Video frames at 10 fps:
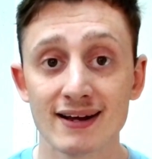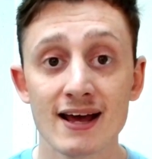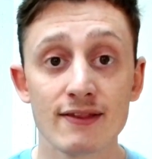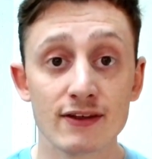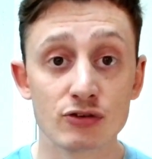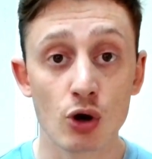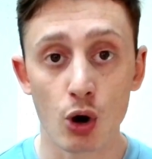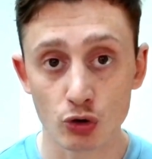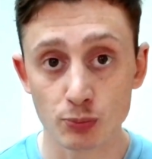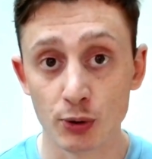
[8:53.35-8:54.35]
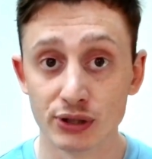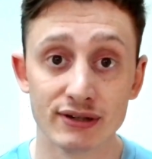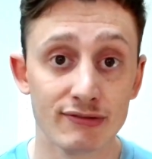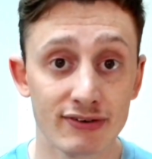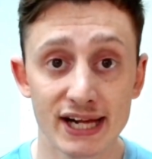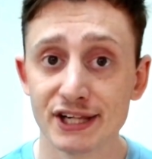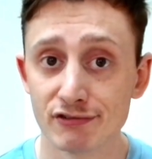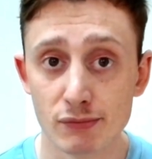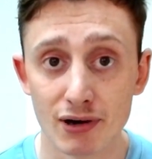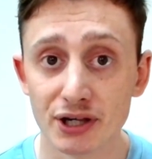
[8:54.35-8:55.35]
this cost push inflationary
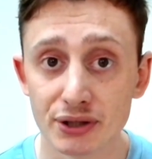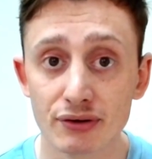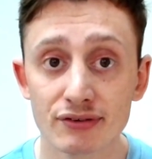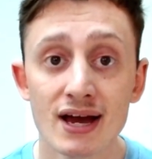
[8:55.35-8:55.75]
pressures.